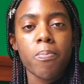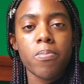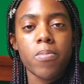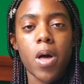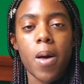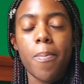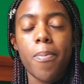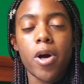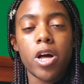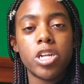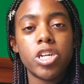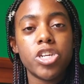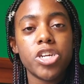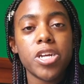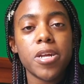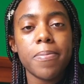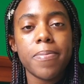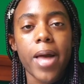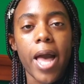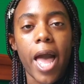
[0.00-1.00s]
a
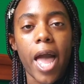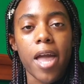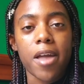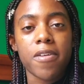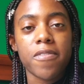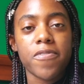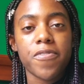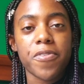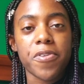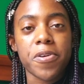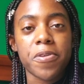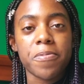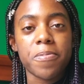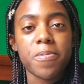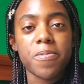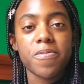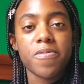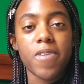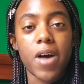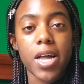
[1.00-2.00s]
punching bag for
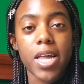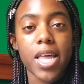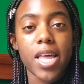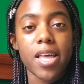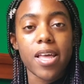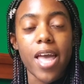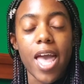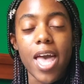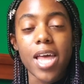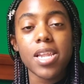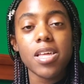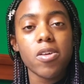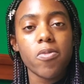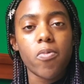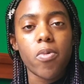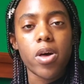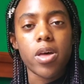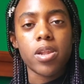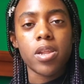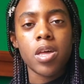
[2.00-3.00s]
fucking
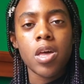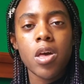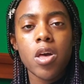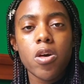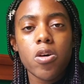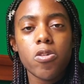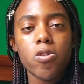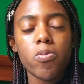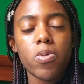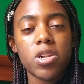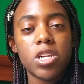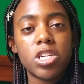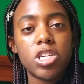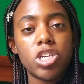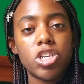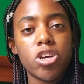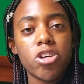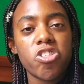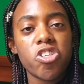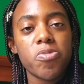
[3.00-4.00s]
anyone who wanted to
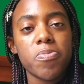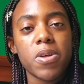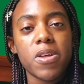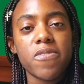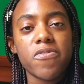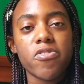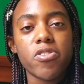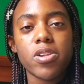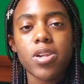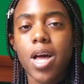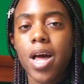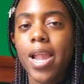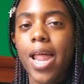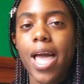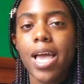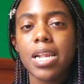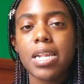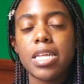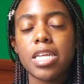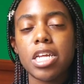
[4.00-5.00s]
judge me for not
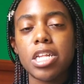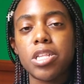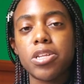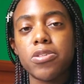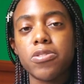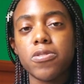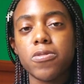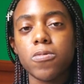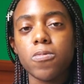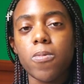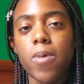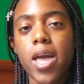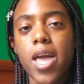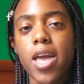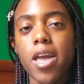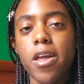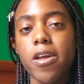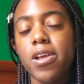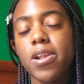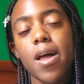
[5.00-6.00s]
acting a certain
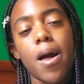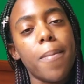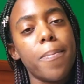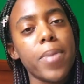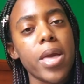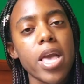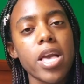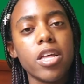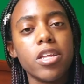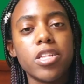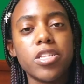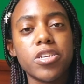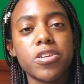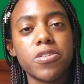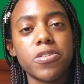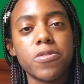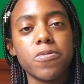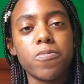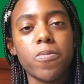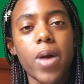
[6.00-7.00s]
way and not being a
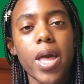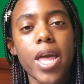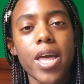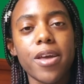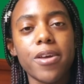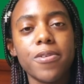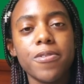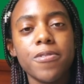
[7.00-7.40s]
certain way.